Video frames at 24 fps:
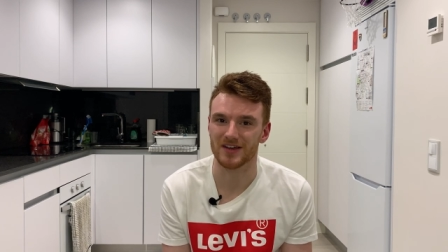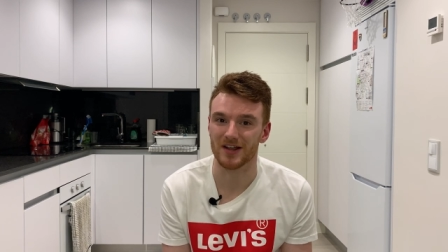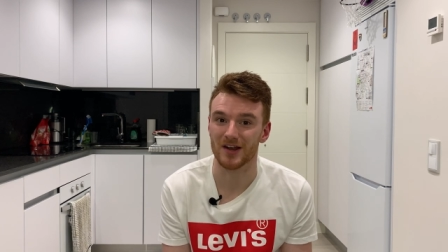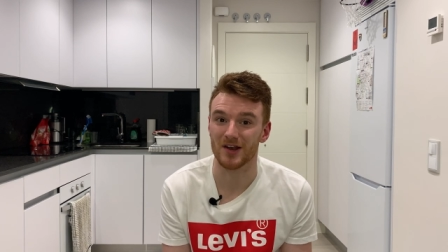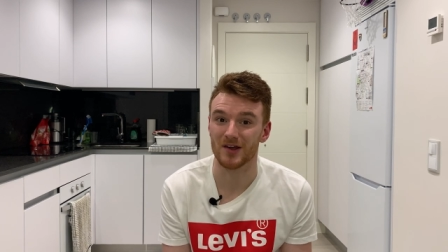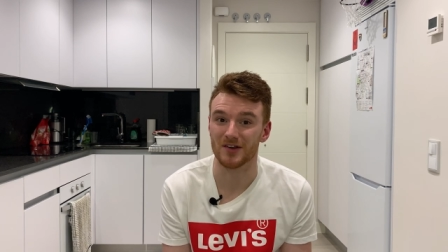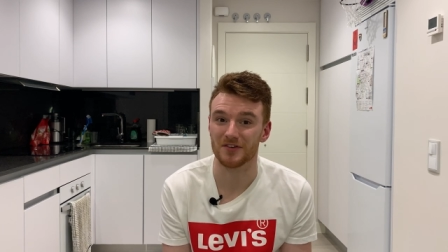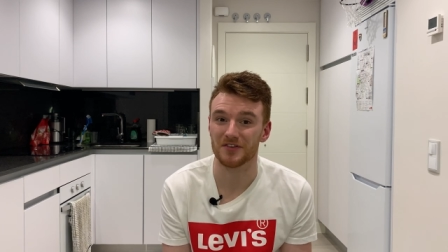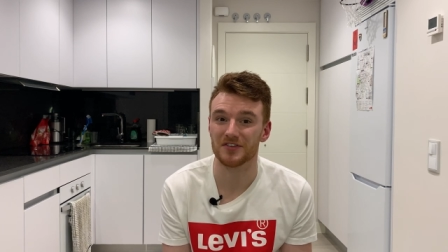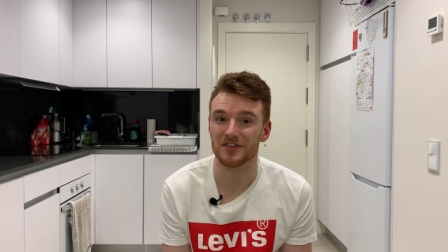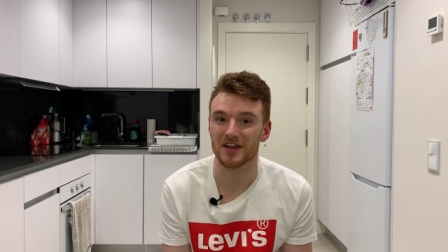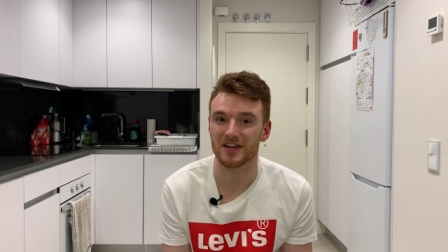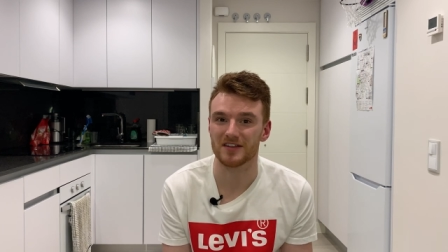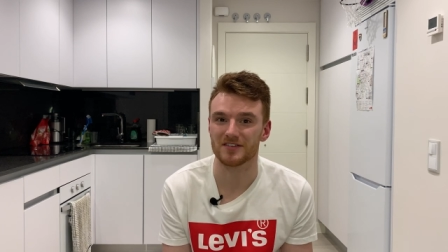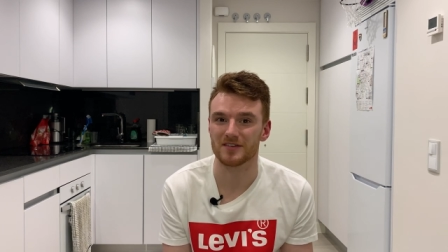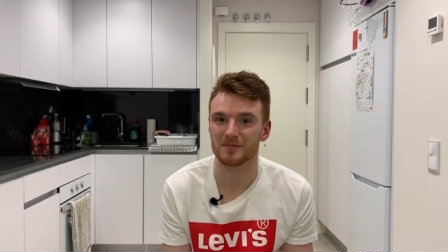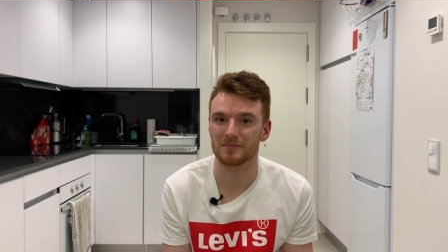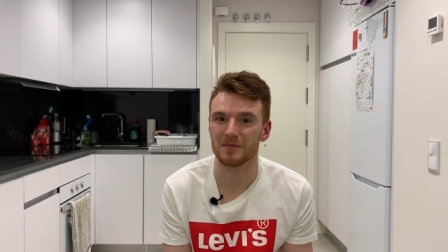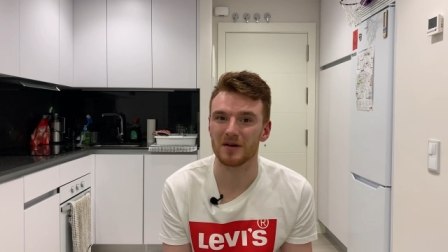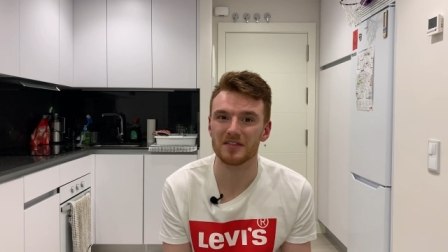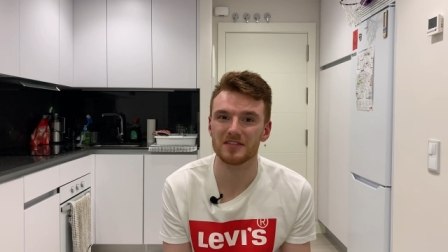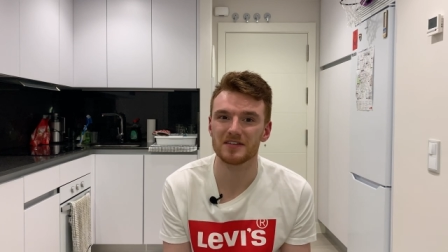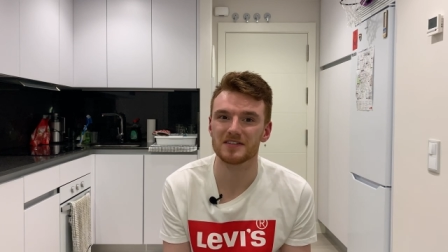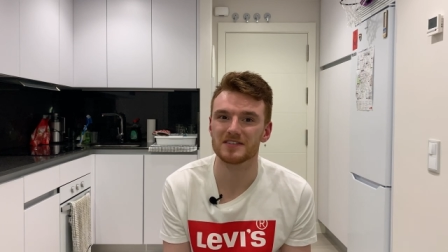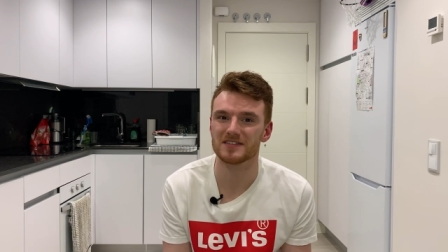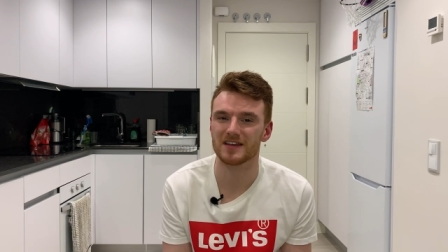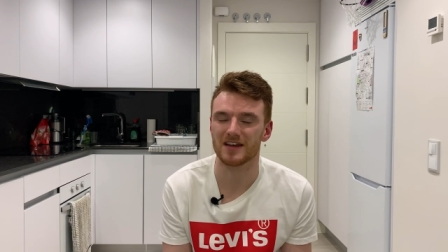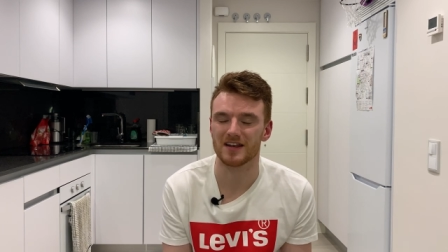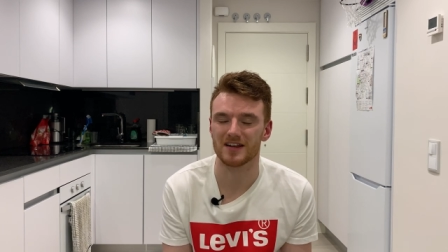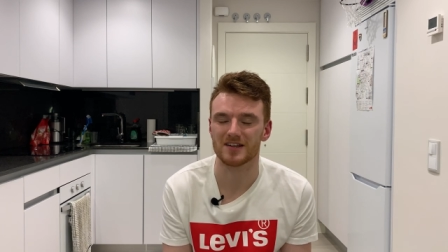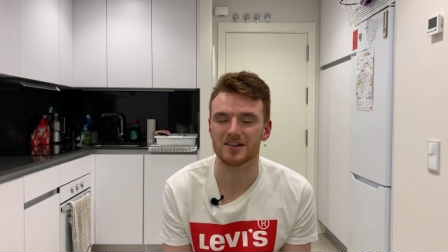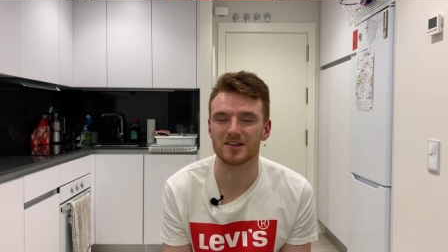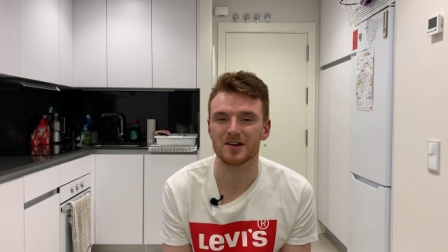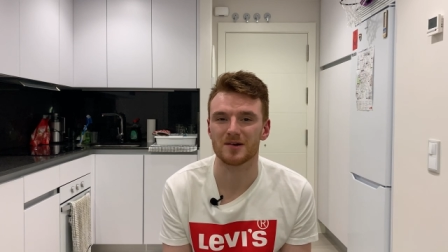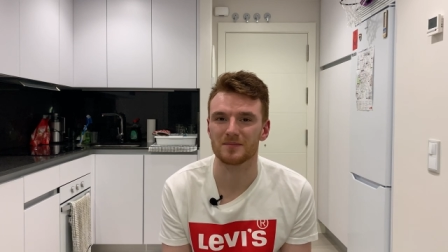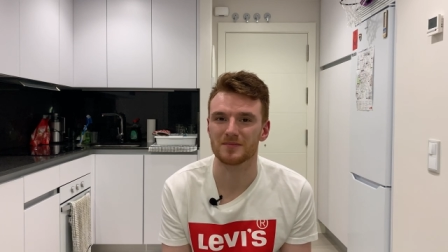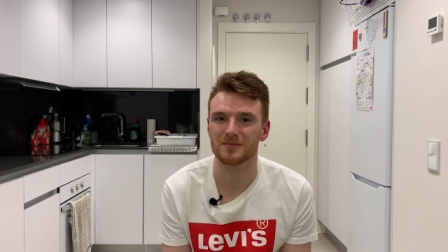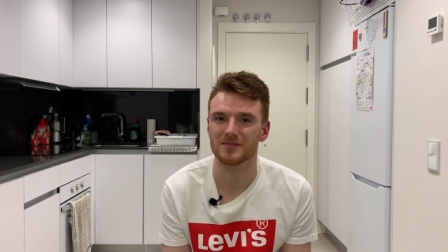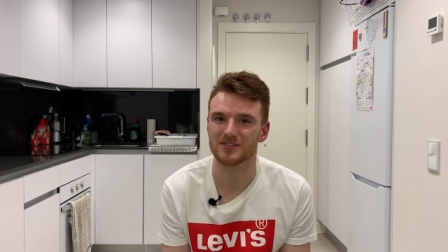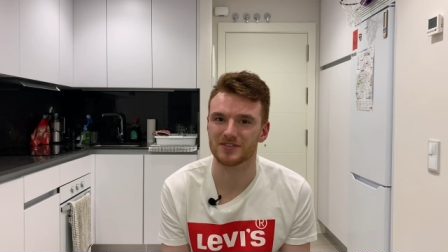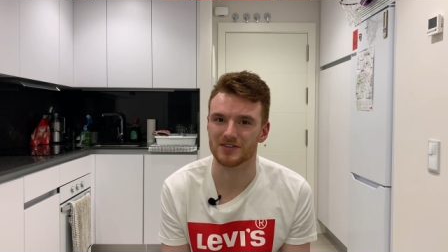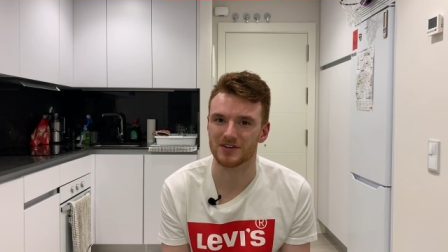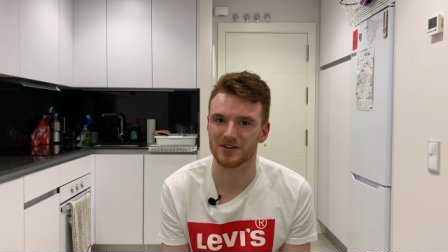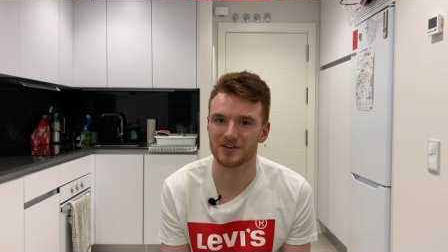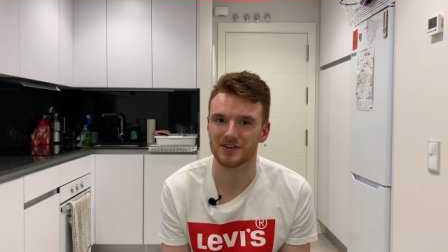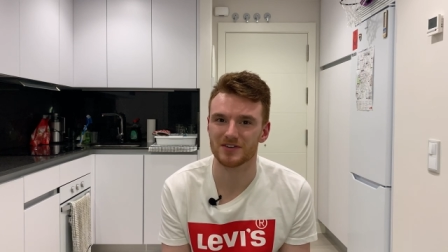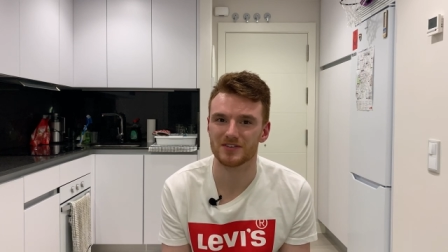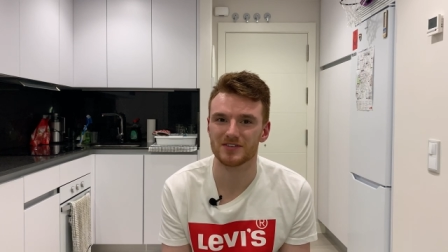alongside some other telecom
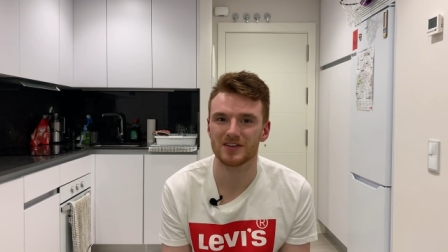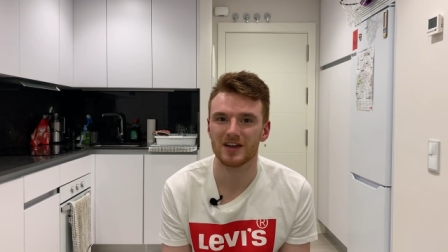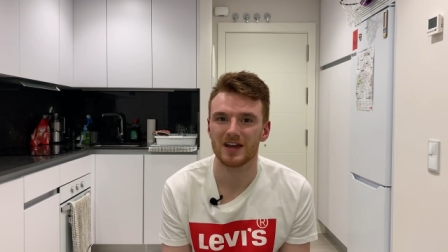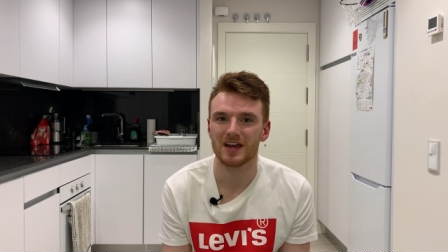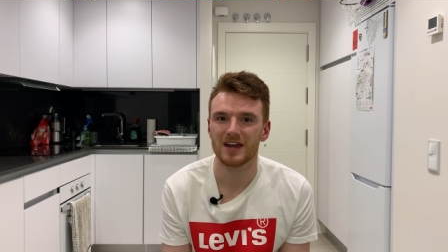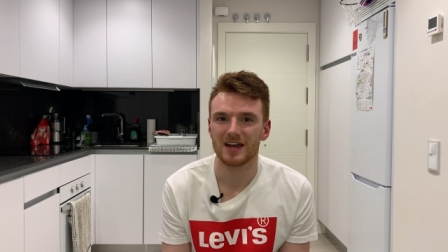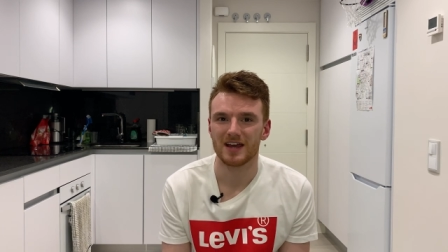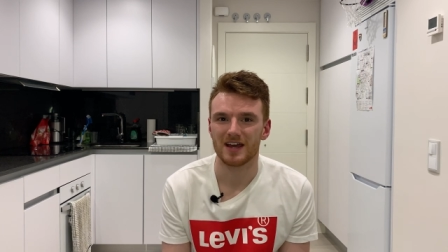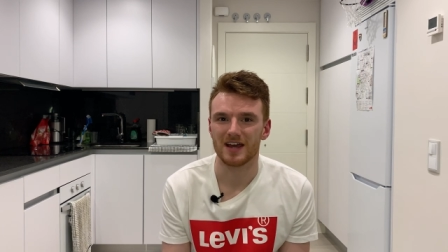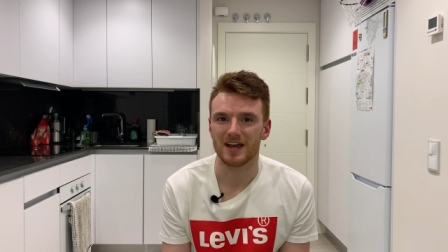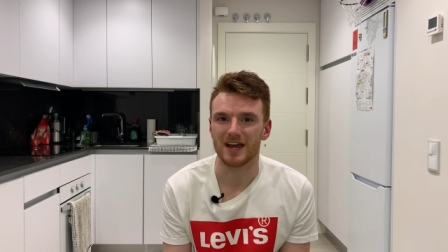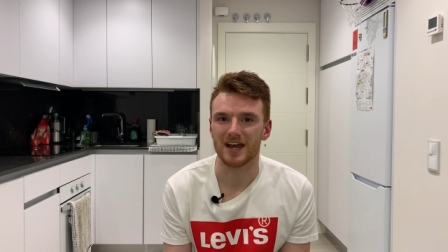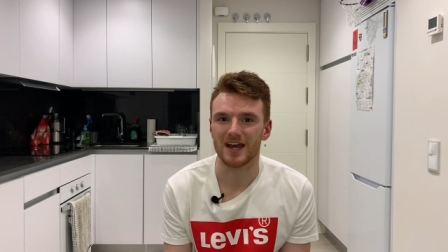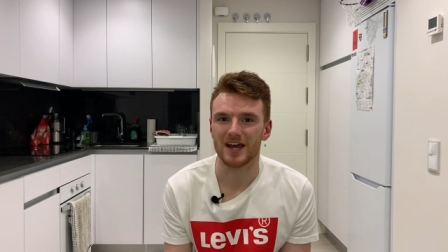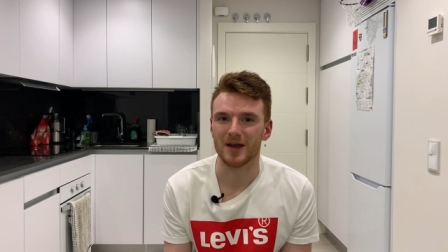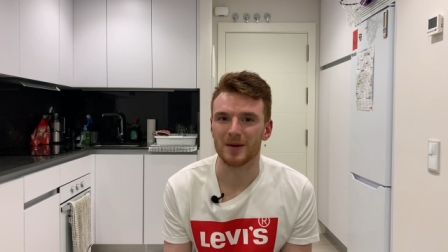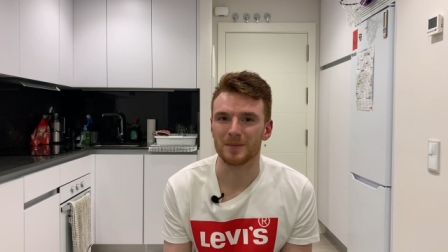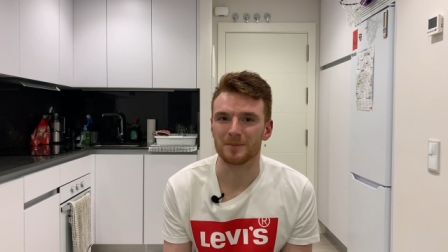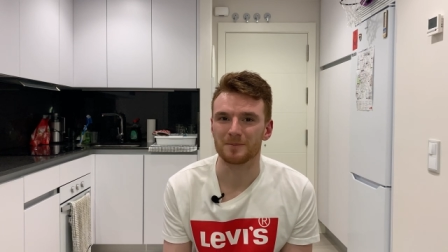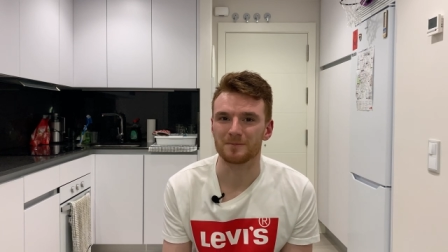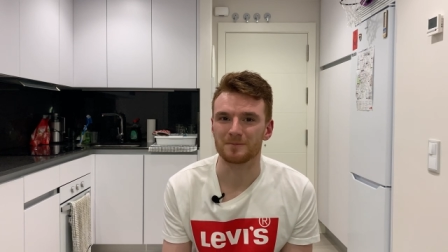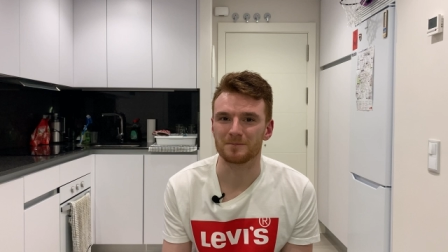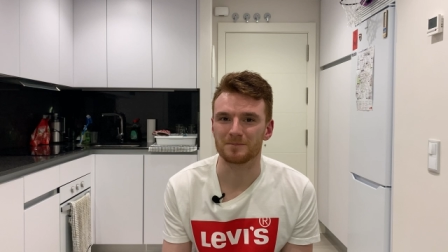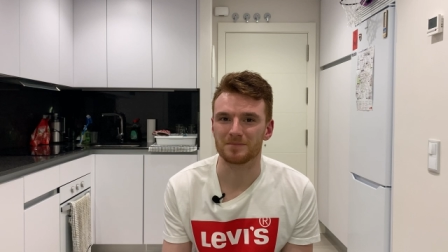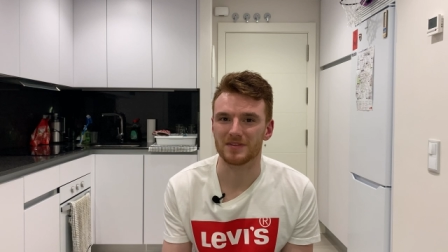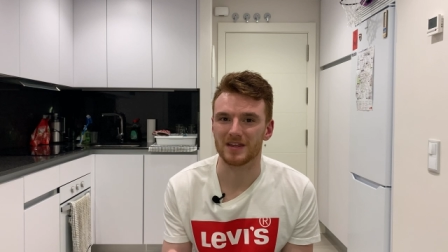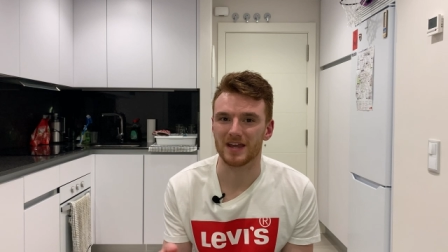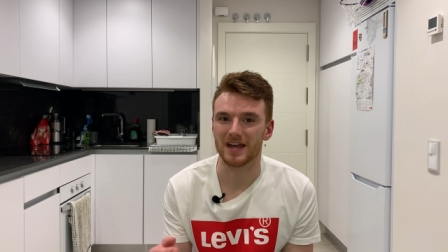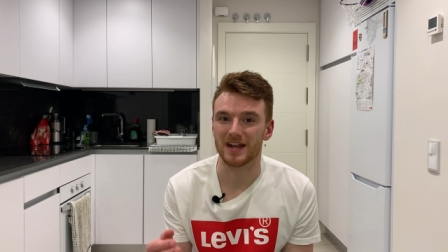stocks um,